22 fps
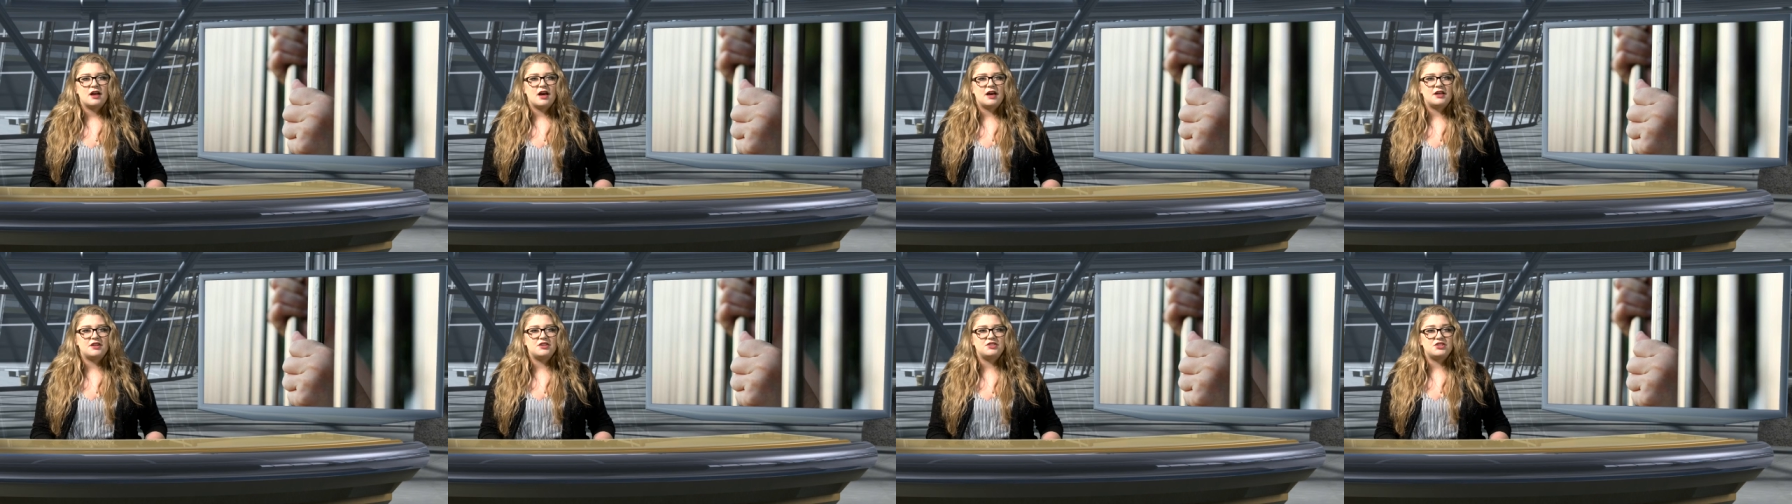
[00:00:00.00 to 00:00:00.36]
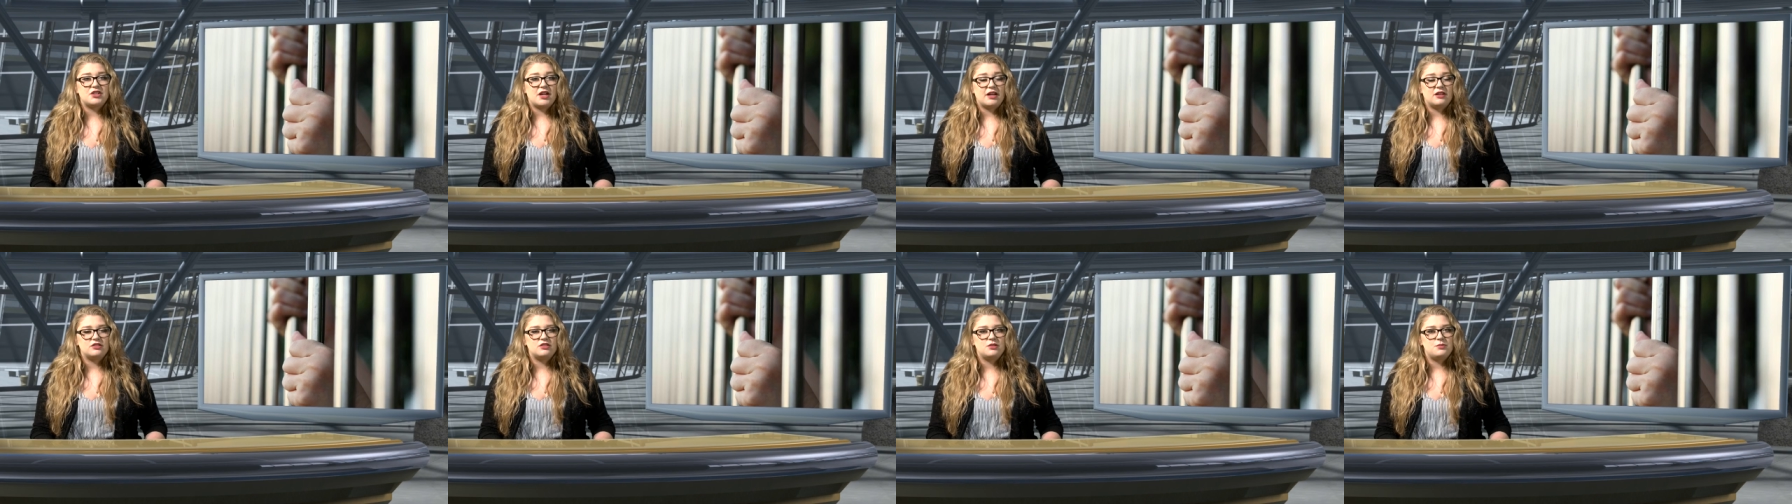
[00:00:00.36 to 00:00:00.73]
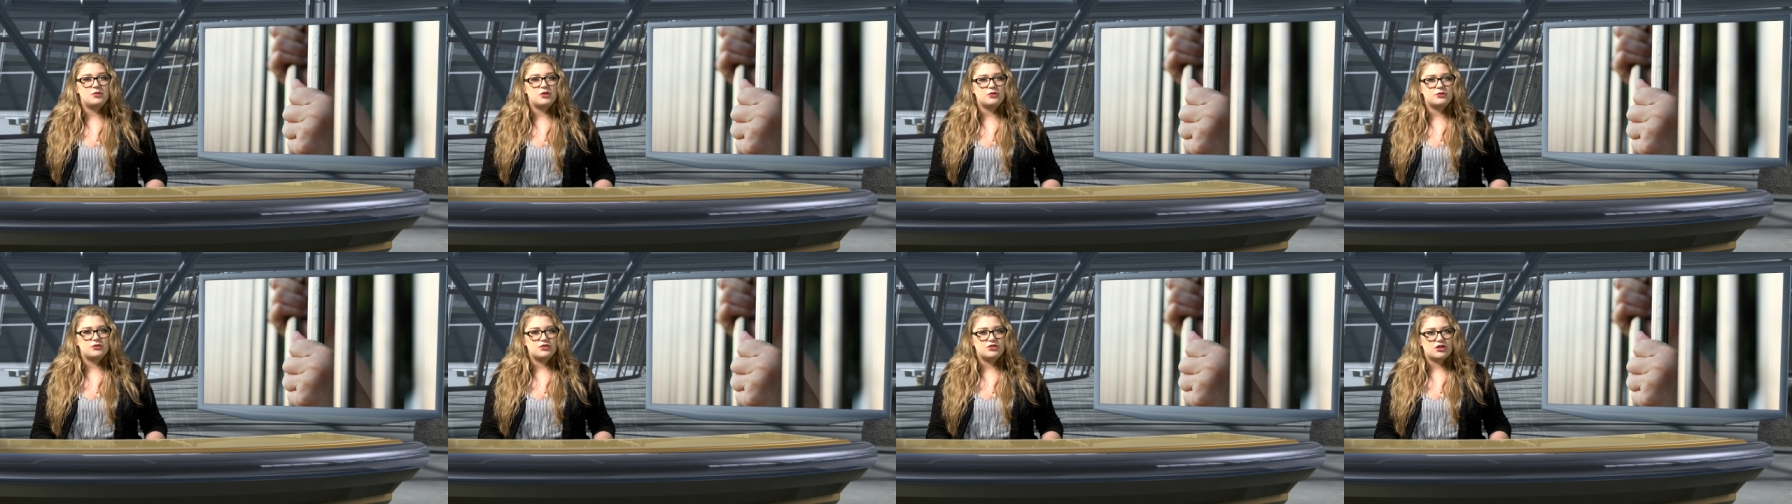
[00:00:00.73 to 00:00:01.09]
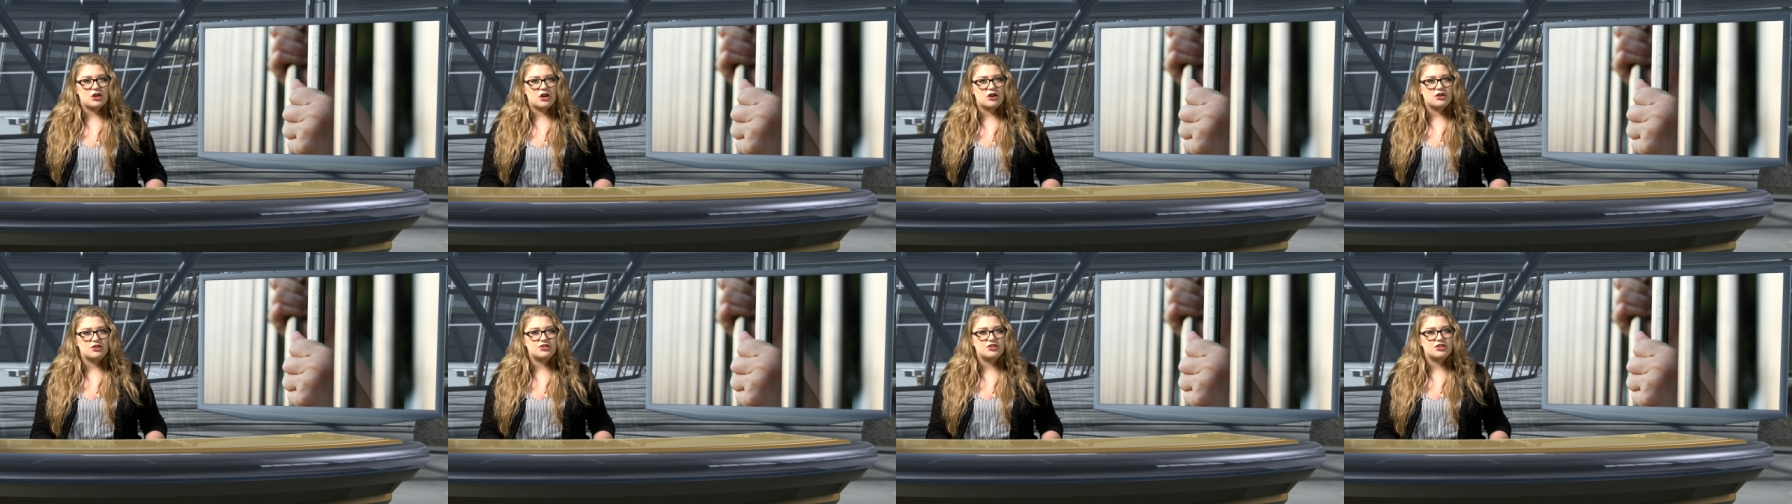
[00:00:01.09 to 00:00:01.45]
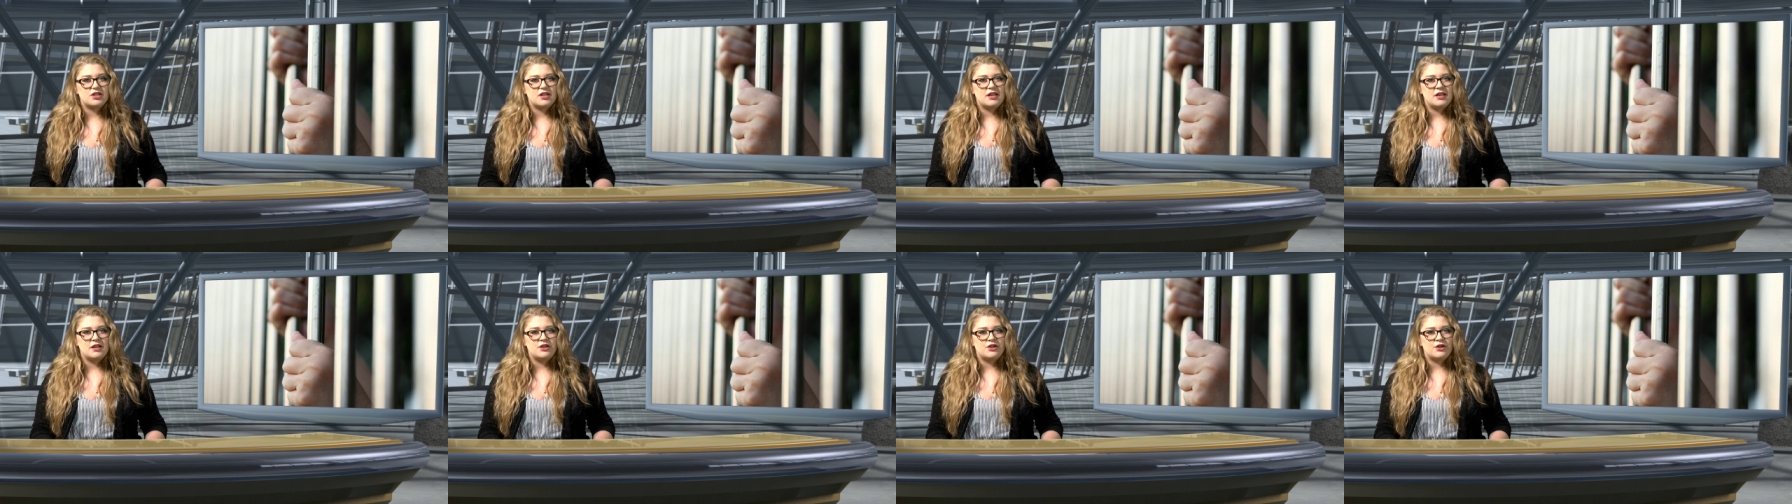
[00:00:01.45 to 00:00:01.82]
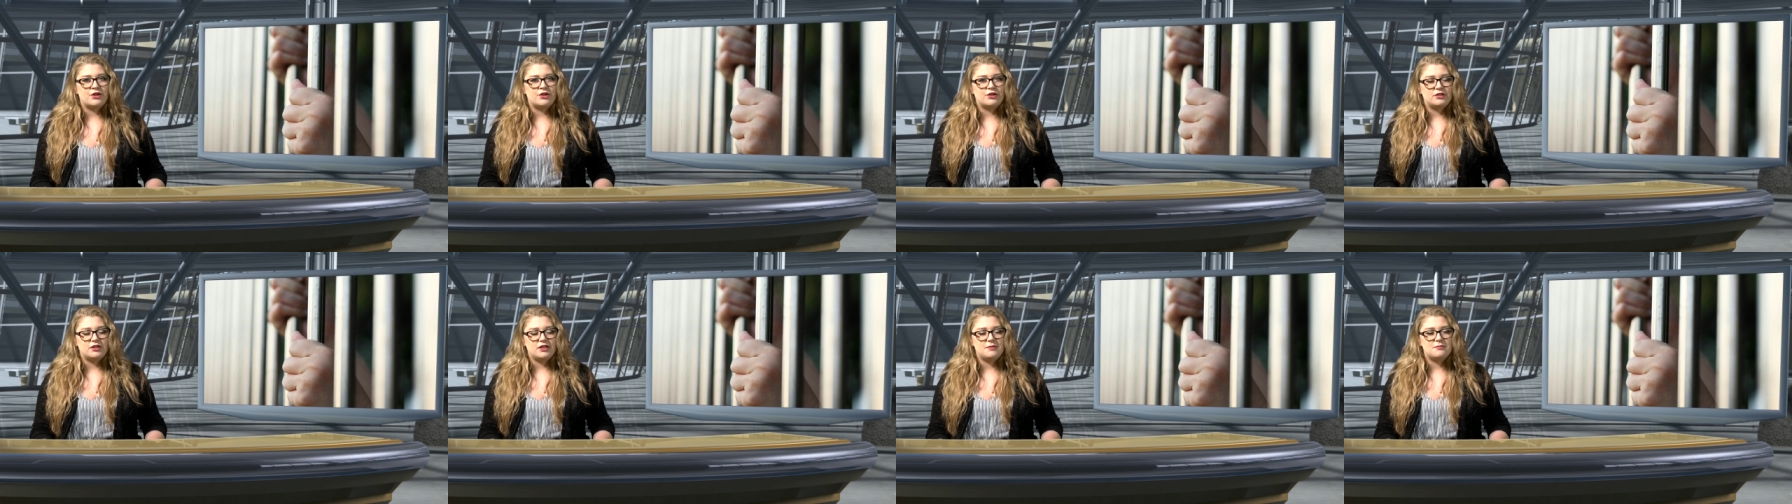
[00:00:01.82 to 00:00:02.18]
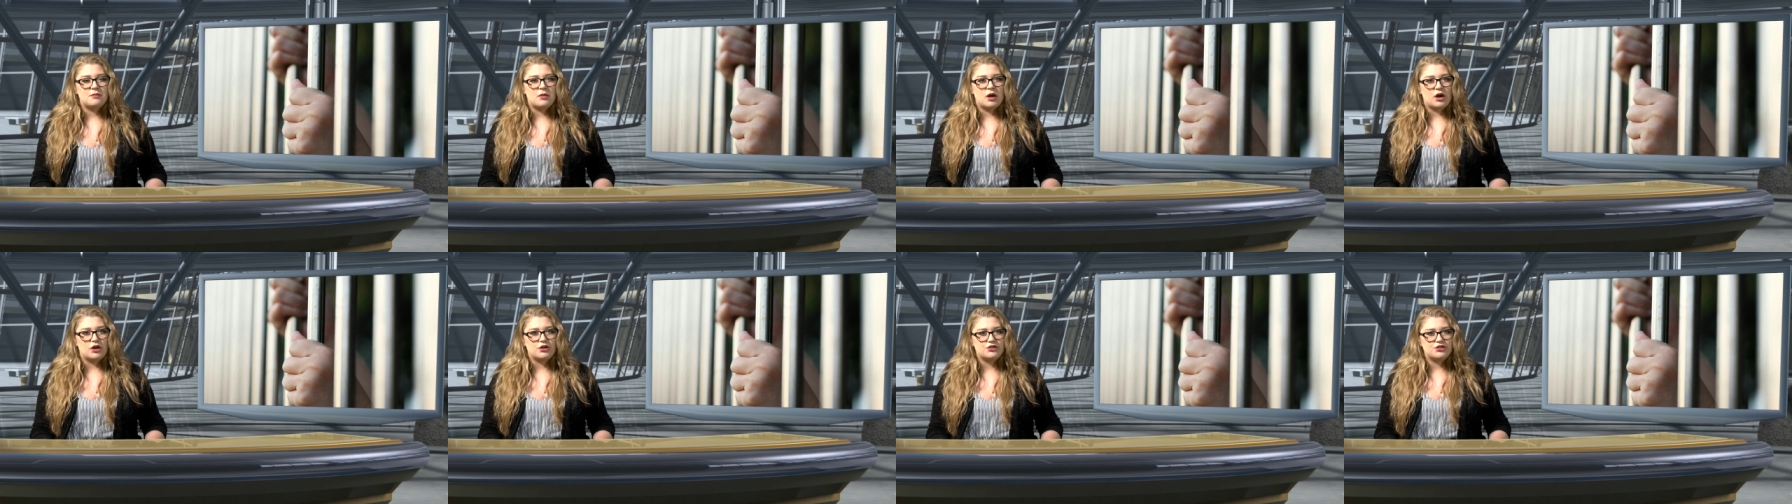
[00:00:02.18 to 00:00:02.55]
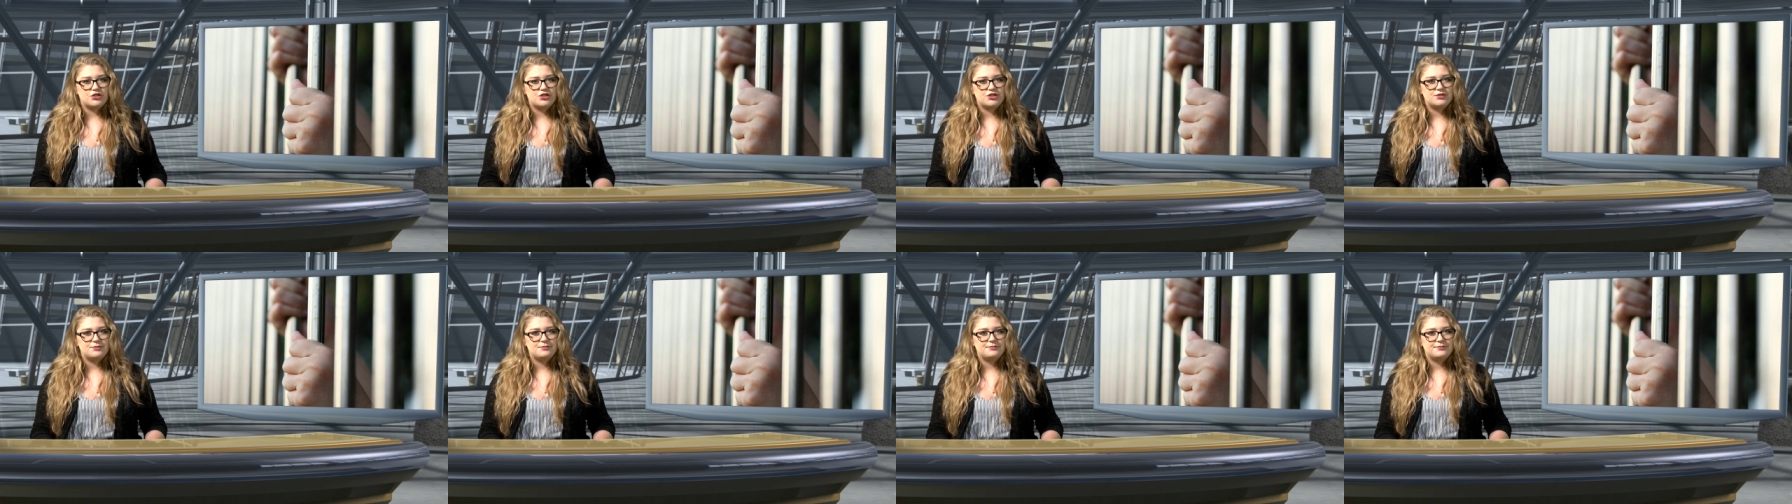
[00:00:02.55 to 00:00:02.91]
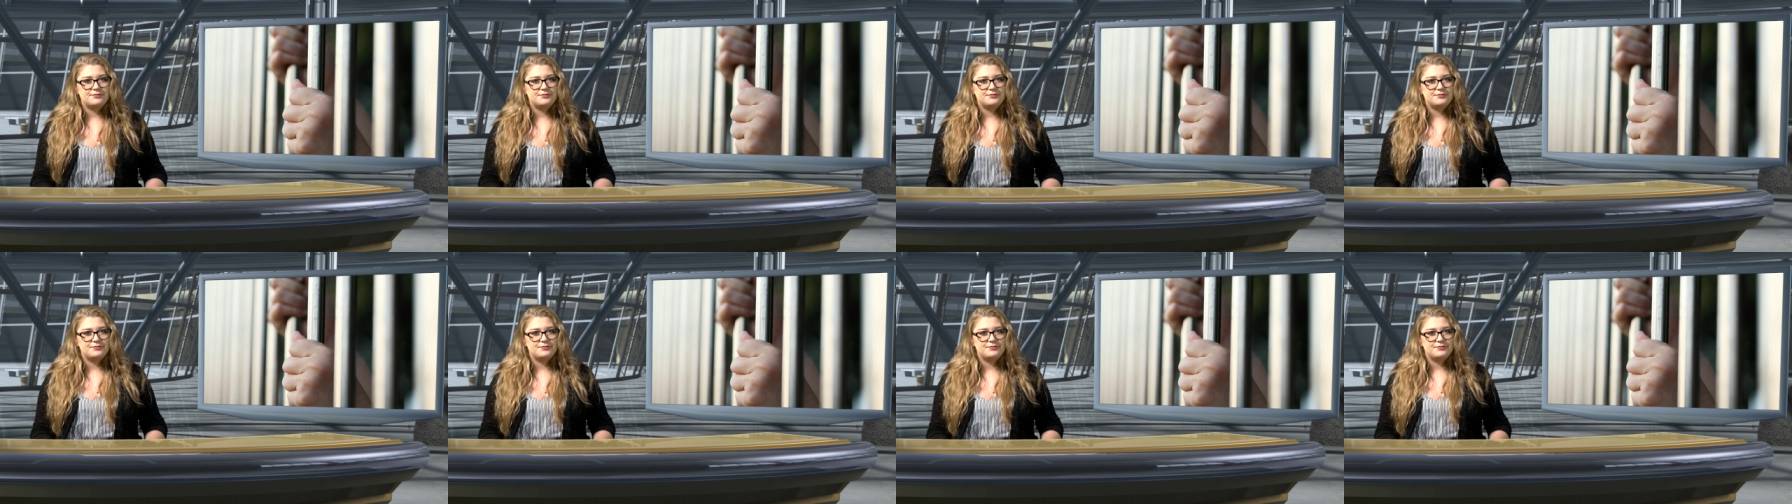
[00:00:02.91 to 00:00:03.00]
on a child abuse charge in early March.